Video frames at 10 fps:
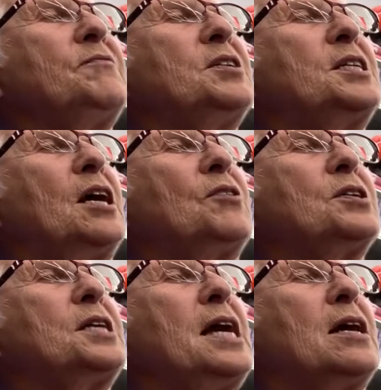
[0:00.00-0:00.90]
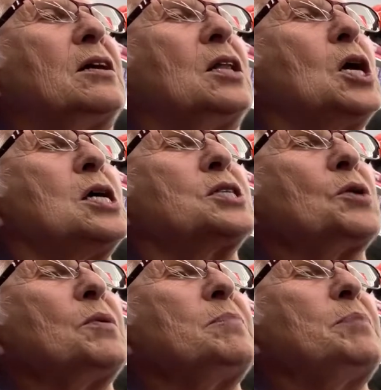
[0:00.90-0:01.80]
to tell the tale.
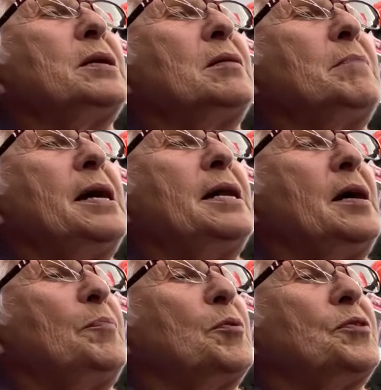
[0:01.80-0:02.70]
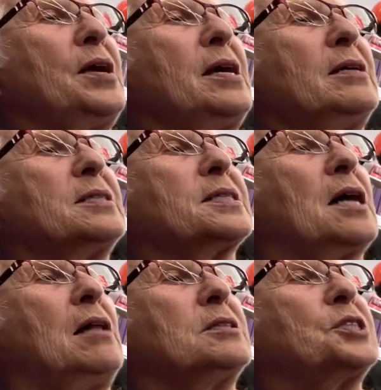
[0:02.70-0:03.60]
So when Bill met up with the Hell's
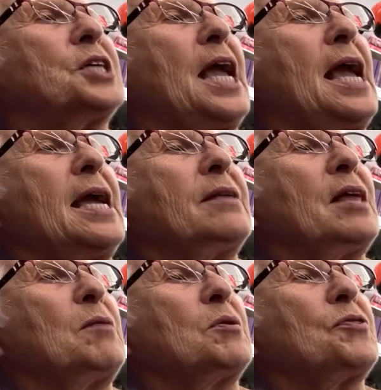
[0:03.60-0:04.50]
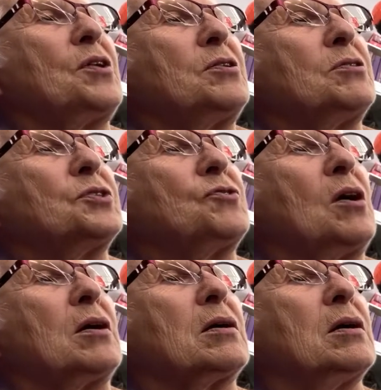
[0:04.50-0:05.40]
Gulch gang, they were
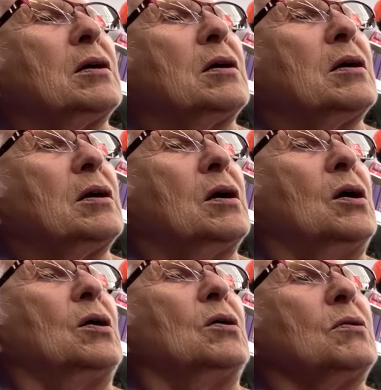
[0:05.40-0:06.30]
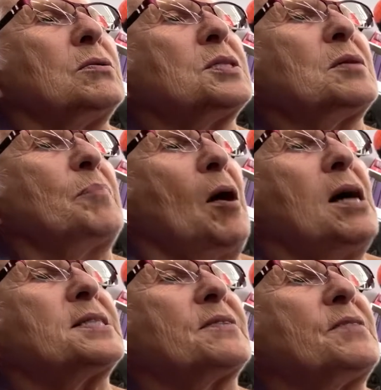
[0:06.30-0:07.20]
thunderstruck. "Who's the
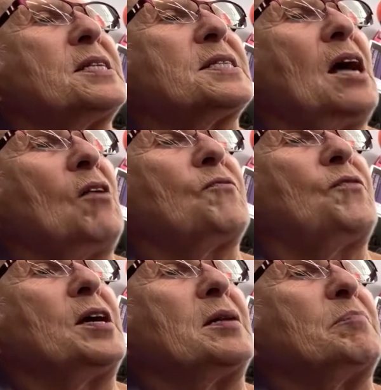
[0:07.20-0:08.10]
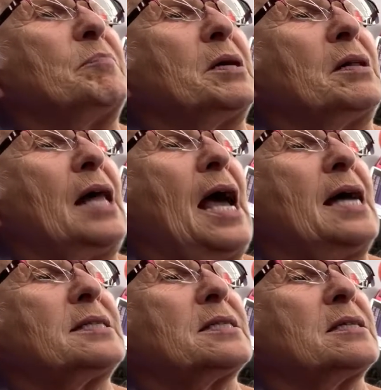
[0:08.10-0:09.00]
boss of this outfit?" Bill
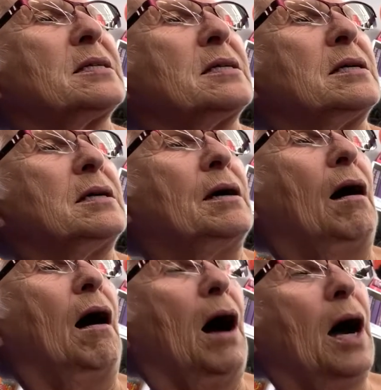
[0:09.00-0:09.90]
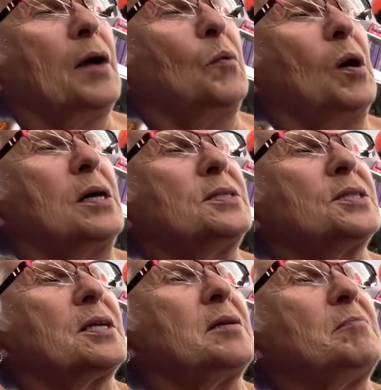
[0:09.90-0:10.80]
asked. "I
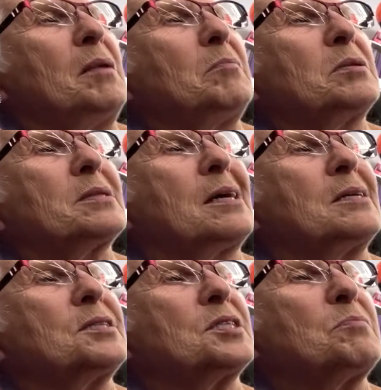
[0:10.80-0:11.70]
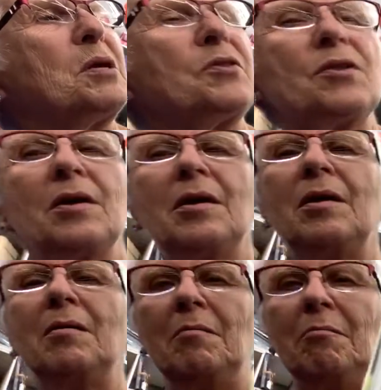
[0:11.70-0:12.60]
was," mumbled Gunsmith,
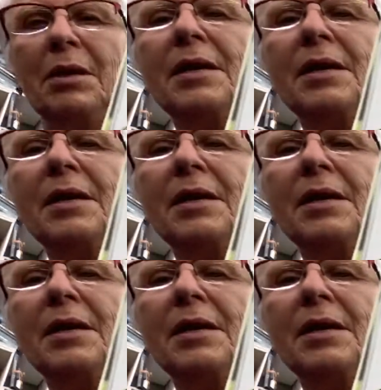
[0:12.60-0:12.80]
"but